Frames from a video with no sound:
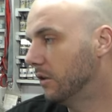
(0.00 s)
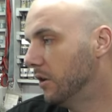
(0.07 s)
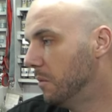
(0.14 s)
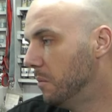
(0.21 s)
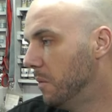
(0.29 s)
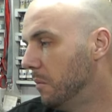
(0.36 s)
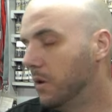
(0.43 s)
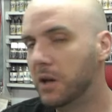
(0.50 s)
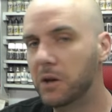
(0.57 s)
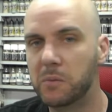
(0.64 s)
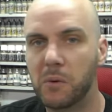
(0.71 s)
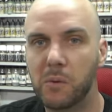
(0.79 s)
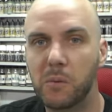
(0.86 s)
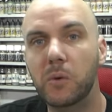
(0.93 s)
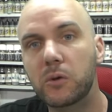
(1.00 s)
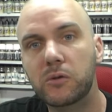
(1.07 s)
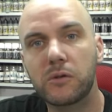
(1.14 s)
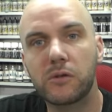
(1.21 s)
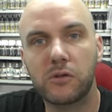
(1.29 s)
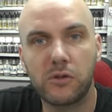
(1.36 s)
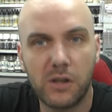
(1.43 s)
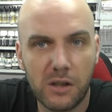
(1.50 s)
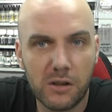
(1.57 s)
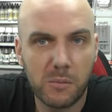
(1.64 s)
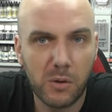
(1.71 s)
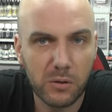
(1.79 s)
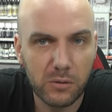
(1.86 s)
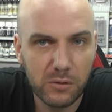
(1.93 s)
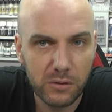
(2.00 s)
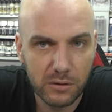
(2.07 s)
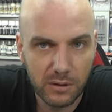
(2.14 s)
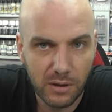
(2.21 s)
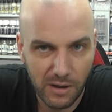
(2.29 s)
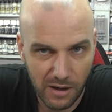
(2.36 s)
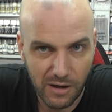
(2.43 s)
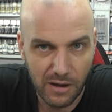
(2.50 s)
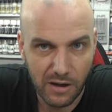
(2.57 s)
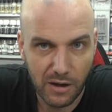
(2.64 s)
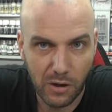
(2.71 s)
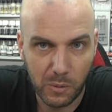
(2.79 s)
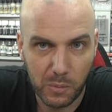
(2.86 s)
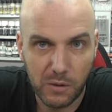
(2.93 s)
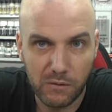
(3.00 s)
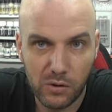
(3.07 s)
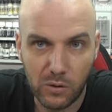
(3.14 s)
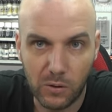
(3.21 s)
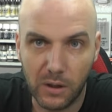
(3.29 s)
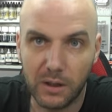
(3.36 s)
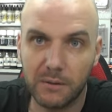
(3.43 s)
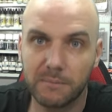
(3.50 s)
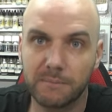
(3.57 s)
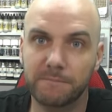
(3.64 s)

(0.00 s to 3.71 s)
time, my name is Bob Waldron, this is Genessis Models, and I hope you've enjoyed.